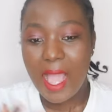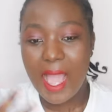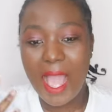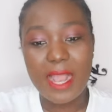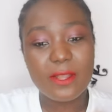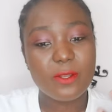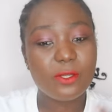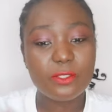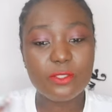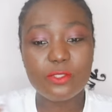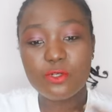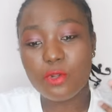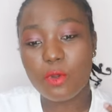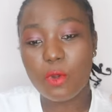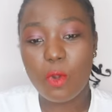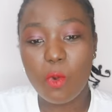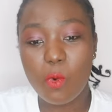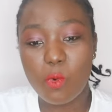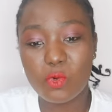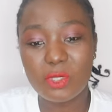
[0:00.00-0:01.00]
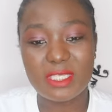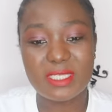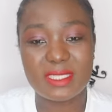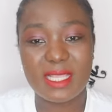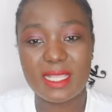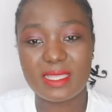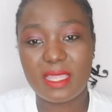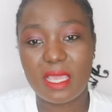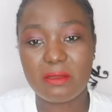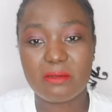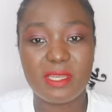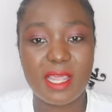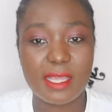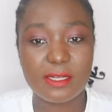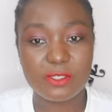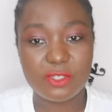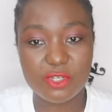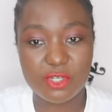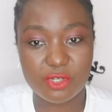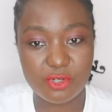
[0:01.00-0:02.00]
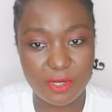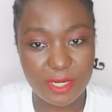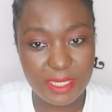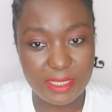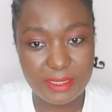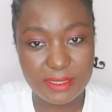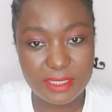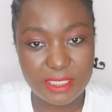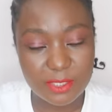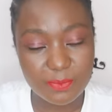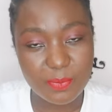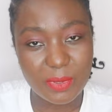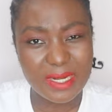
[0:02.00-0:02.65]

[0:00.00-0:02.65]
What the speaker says: I don't know who started that trend,